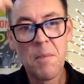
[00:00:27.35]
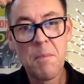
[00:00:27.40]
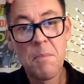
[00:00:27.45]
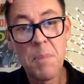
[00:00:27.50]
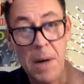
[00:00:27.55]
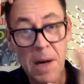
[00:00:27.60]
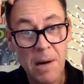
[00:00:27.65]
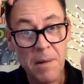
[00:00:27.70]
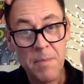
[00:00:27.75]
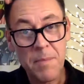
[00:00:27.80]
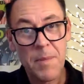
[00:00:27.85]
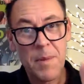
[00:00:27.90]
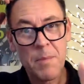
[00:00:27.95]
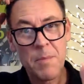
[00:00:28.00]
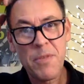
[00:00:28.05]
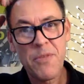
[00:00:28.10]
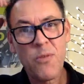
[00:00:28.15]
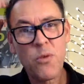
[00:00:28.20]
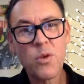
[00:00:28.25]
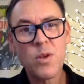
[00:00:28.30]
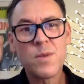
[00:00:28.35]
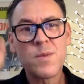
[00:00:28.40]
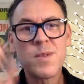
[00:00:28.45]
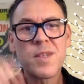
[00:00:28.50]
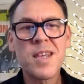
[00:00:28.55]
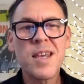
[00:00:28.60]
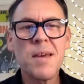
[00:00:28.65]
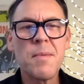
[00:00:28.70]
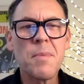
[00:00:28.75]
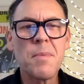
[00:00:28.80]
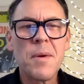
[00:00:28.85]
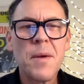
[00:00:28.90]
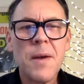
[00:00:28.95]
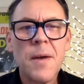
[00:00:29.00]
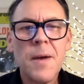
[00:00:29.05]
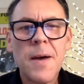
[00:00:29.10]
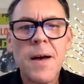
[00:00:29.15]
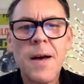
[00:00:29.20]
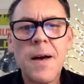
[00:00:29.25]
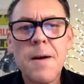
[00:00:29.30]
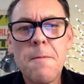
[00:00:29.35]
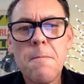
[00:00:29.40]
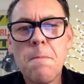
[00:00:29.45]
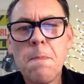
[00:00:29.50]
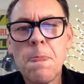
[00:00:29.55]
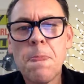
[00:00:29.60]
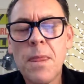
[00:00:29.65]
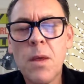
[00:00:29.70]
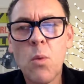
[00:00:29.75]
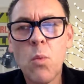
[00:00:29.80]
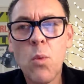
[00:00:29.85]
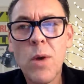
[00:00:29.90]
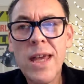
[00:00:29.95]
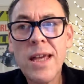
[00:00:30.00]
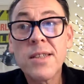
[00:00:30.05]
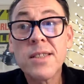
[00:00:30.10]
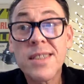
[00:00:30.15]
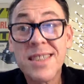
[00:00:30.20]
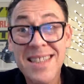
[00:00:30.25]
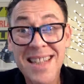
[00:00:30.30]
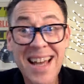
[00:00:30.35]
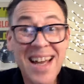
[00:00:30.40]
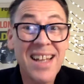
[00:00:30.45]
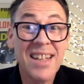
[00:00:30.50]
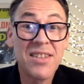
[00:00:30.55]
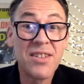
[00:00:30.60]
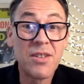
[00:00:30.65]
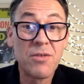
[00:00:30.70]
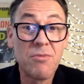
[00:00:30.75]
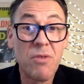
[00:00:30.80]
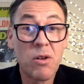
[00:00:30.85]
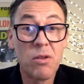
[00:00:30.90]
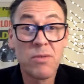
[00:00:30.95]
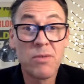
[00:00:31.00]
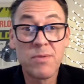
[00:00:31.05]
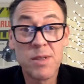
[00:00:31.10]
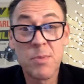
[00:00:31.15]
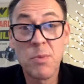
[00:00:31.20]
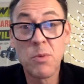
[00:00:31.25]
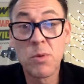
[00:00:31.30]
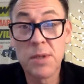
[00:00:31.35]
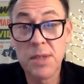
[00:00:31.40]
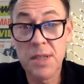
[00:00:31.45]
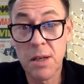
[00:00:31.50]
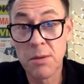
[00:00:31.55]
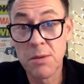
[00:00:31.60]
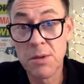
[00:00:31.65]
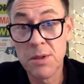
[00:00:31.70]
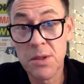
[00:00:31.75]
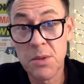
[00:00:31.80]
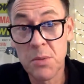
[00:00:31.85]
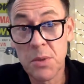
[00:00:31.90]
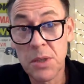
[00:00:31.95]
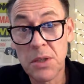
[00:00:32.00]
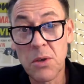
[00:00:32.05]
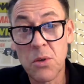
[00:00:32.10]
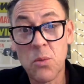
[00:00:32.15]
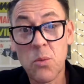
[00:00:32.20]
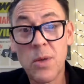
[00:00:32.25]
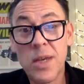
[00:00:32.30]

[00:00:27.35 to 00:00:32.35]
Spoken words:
But before you skip, we understand the role of a sports coach, do we not?